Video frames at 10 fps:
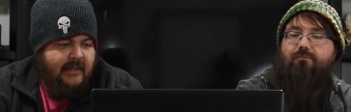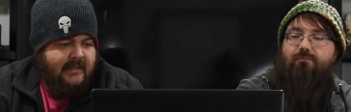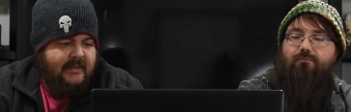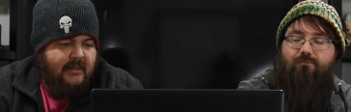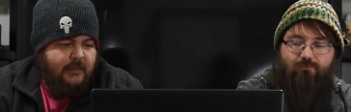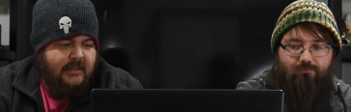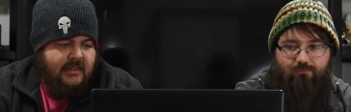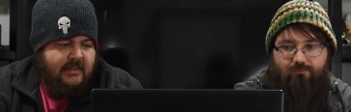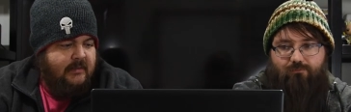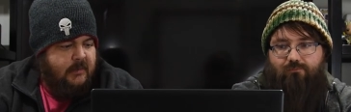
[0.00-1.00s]
Speaker 1: next up is
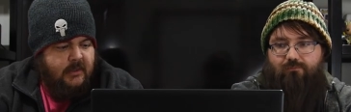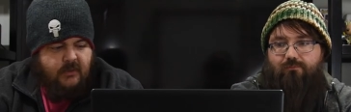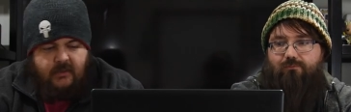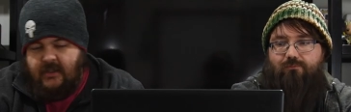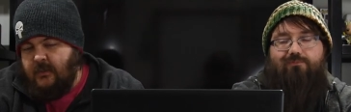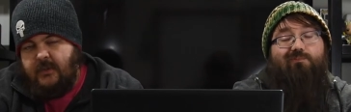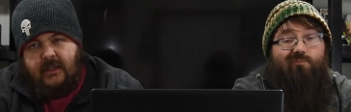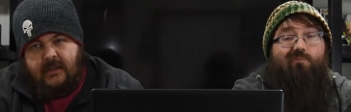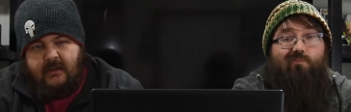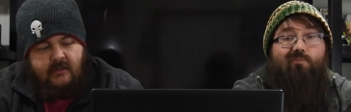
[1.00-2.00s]
just some control to help you
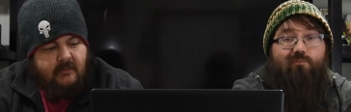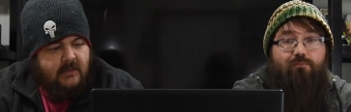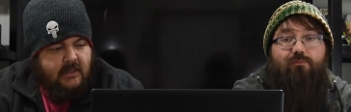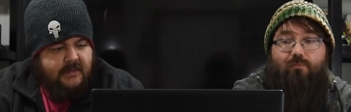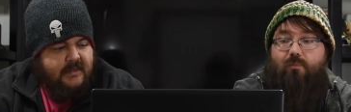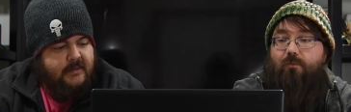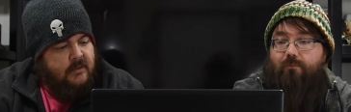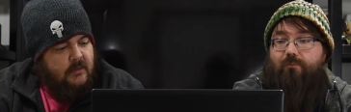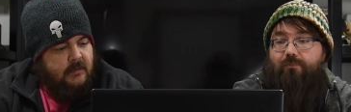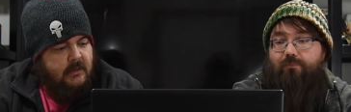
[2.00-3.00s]
get there, and it's
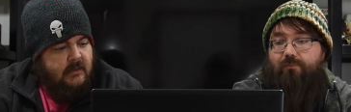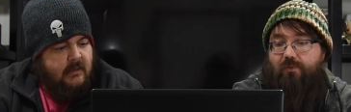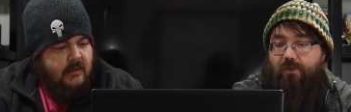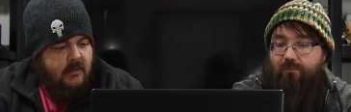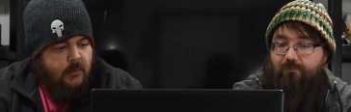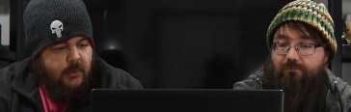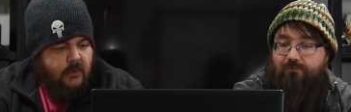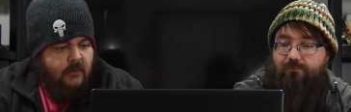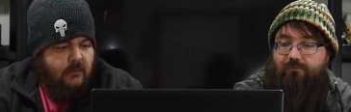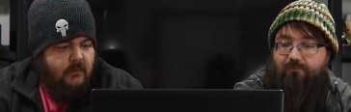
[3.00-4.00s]
Absorb. Yep.
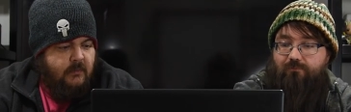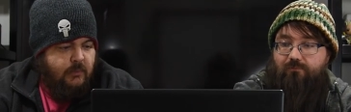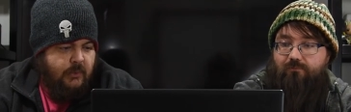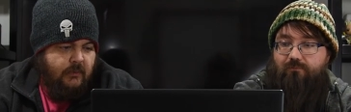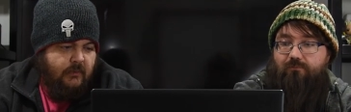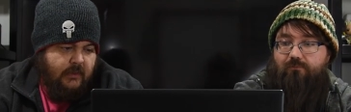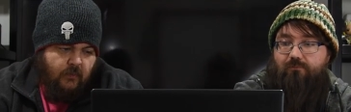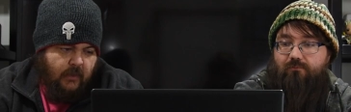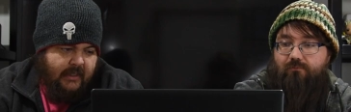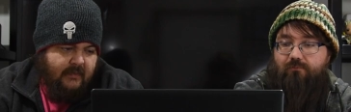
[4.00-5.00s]
Blue, blue,
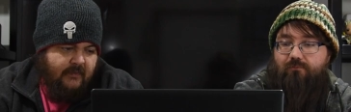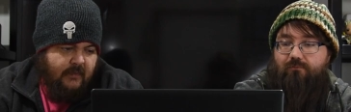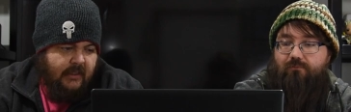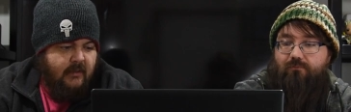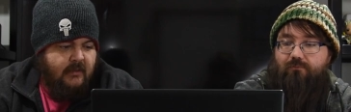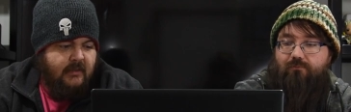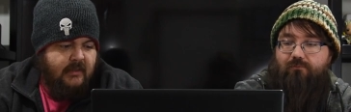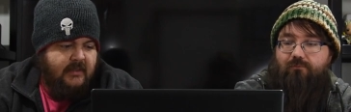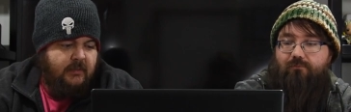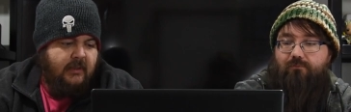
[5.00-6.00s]
and white for counter
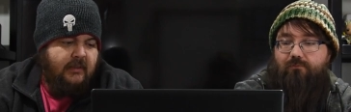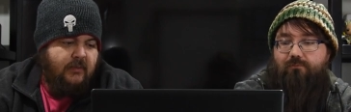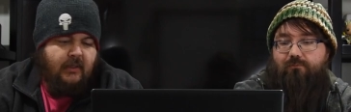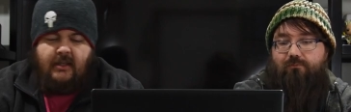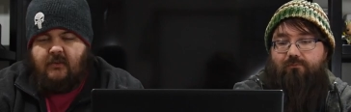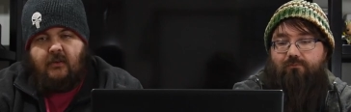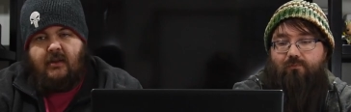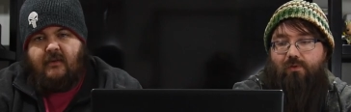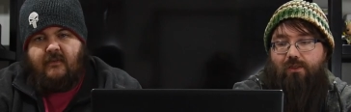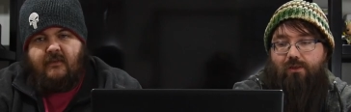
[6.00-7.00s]
target
Speaker 2: spell, you gain three
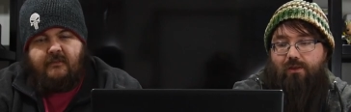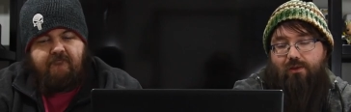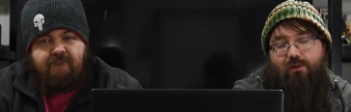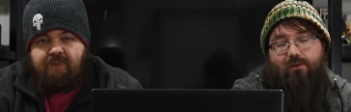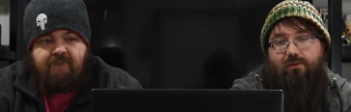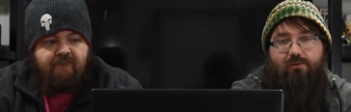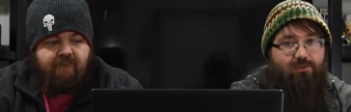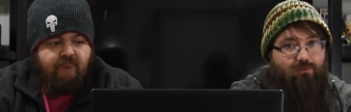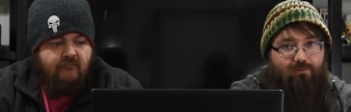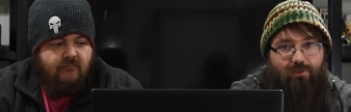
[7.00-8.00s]
life.
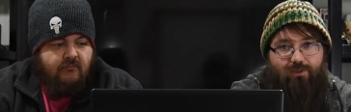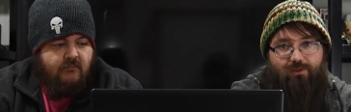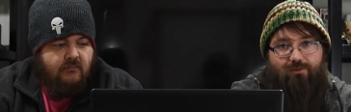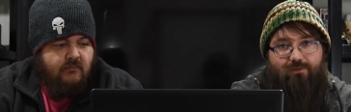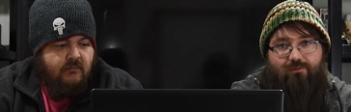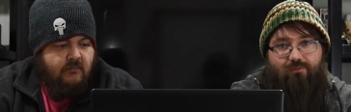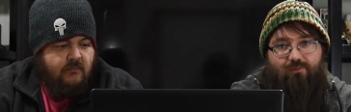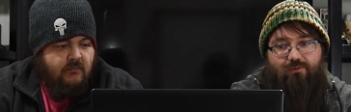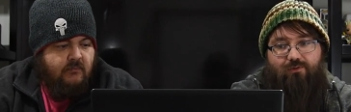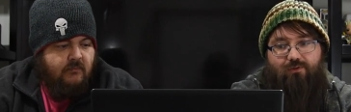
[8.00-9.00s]
So, like,
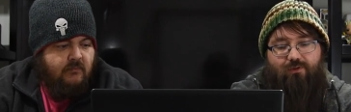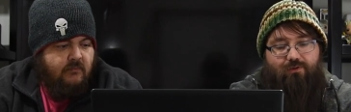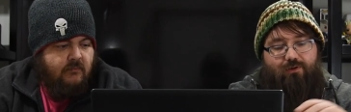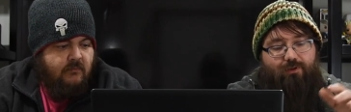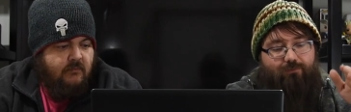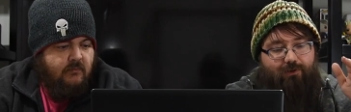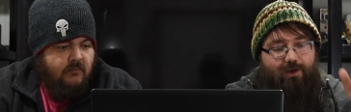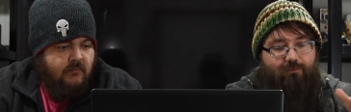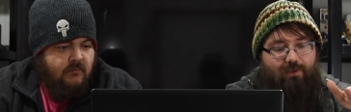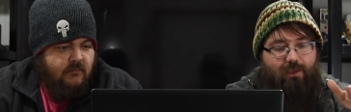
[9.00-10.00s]
you're, if you're going
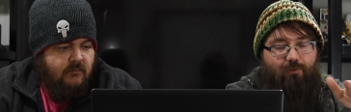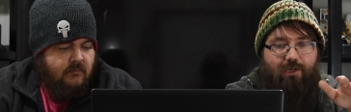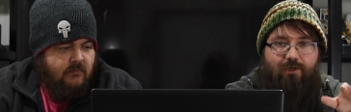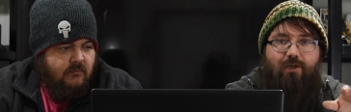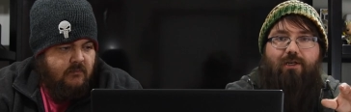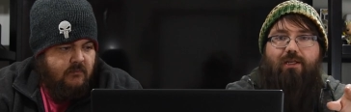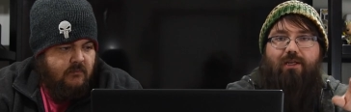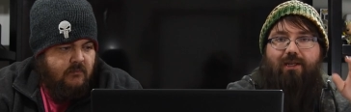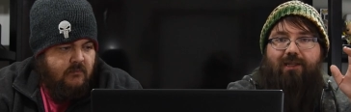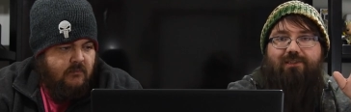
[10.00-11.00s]
to have Gateway, you're going to
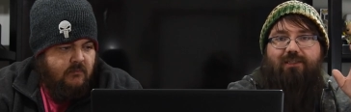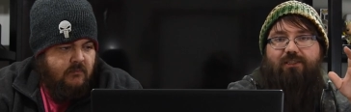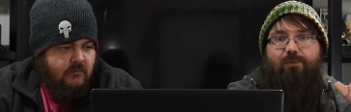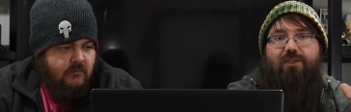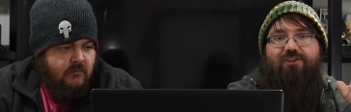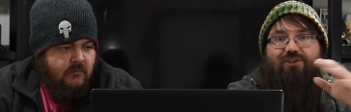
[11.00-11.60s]
need instant speed